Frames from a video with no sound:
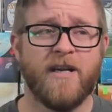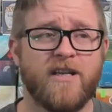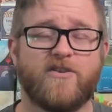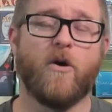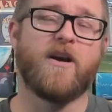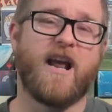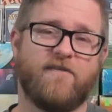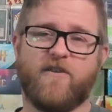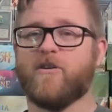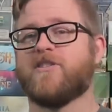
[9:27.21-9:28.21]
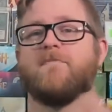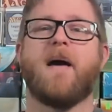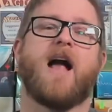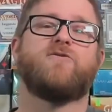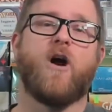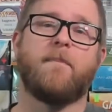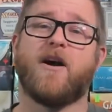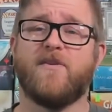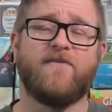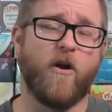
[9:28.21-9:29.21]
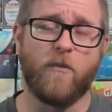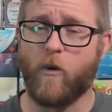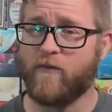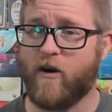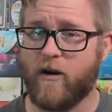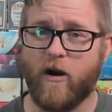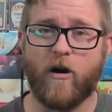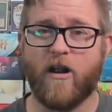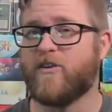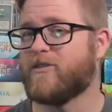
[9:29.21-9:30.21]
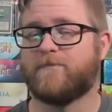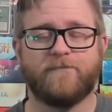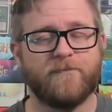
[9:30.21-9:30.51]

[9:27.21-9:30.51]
so it kind of falls to the backdrop as we follow more of our, our other